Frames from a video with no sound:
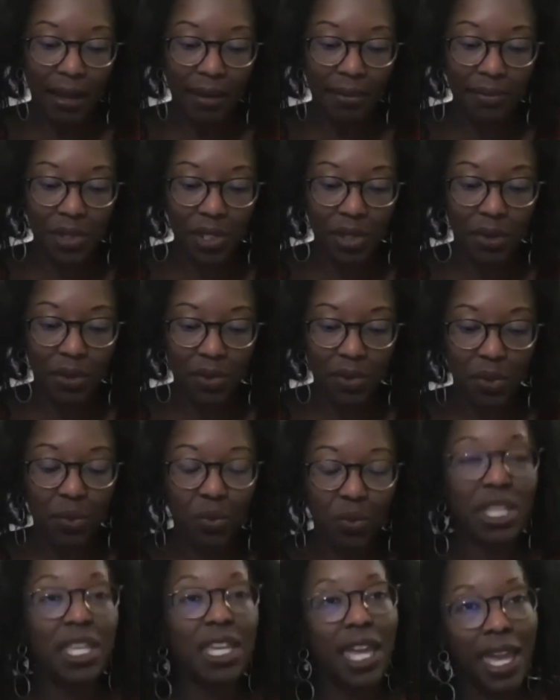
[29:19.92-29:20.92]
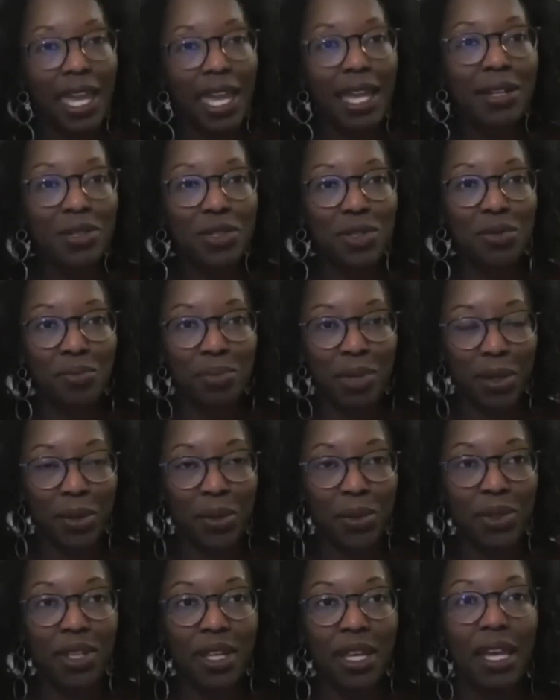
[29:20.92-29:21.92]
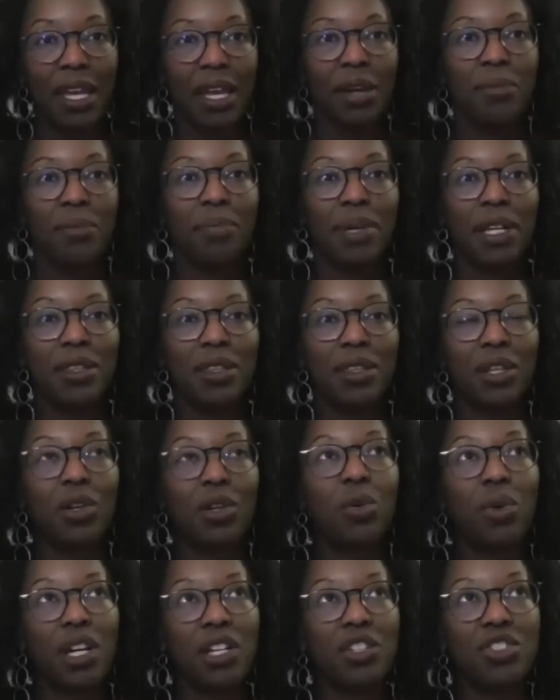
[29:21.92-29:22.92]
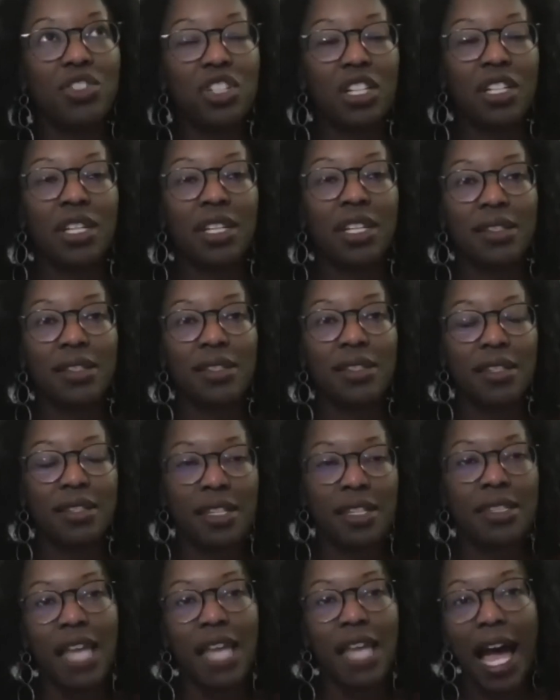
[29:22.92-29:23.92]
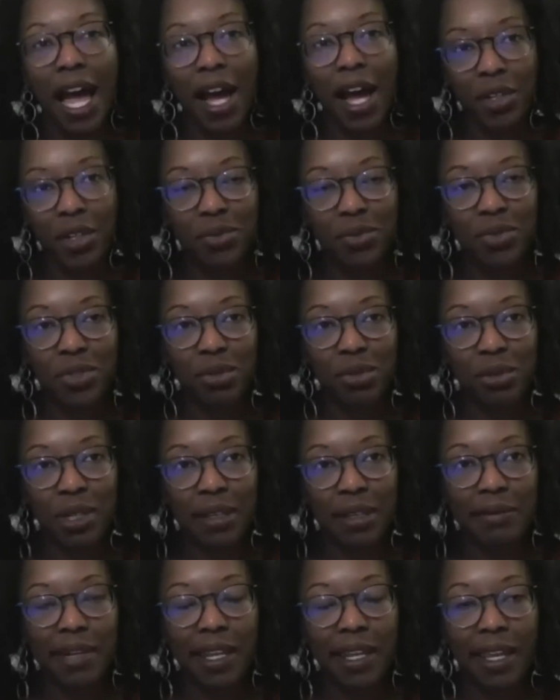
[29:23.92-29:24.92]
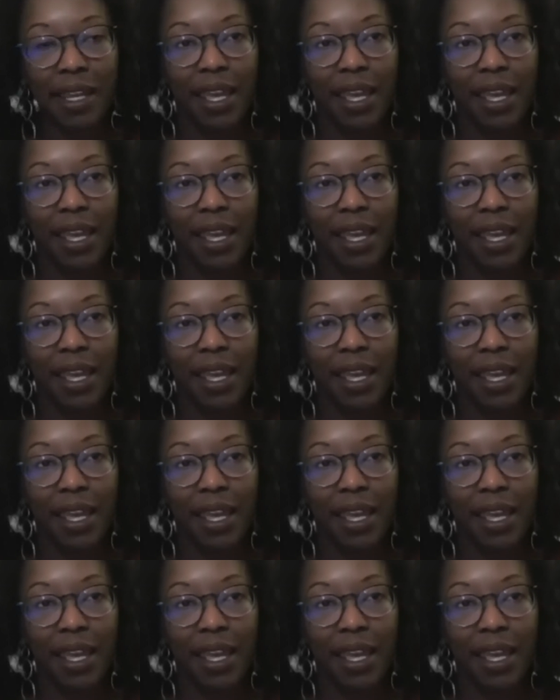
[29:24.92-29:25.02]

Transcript: So we can do both, but the question is, it's how you do it.